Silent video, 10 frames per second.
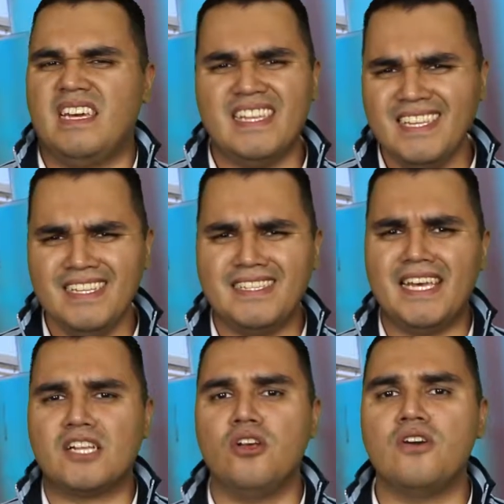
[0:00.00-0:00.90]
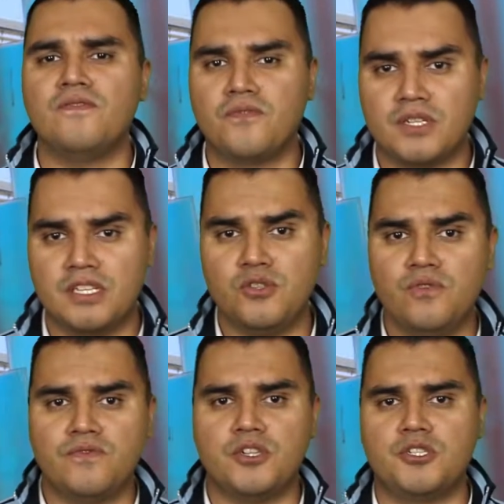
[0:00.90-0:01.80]
It didn't take long for the
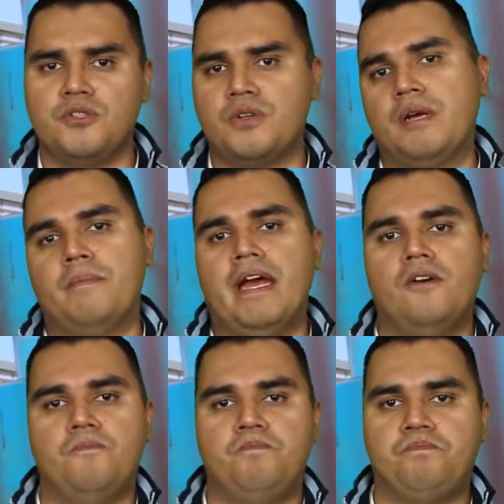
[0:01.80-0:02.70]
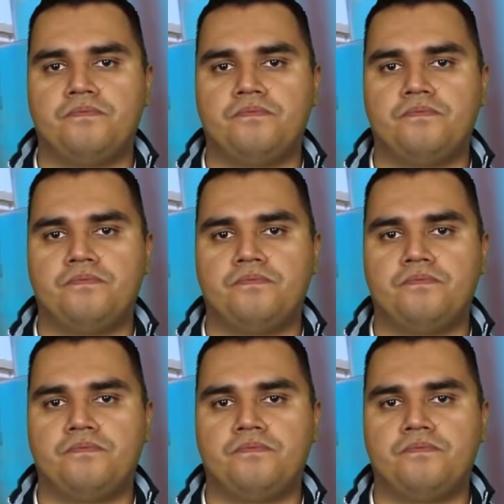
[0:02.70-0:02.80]
new version to come out.